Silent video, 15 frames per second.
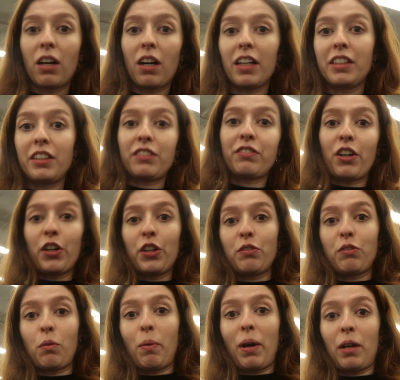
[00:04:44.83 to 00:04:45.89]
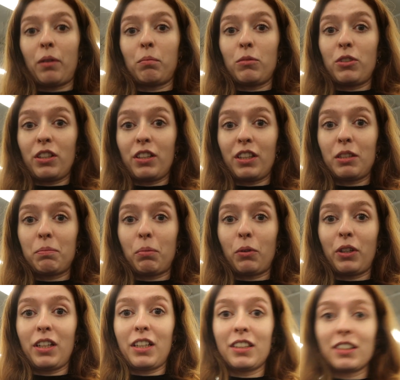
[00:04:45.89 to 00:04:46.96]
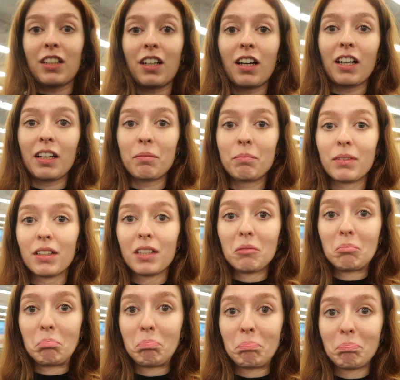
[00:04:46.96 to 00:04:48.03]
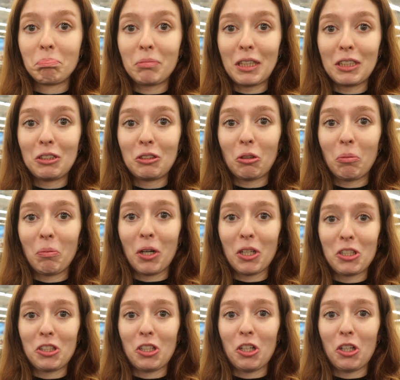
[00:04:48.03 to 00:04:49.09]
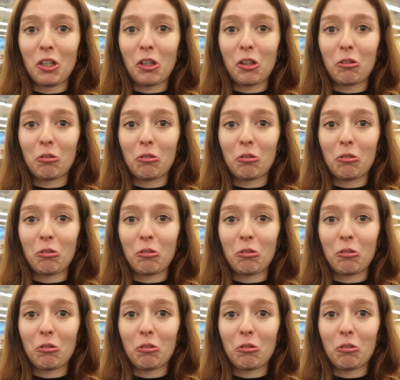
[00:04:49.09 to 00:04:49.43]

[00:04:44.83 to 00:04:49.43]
kind of overwhelmed at this point in time. There's so much to look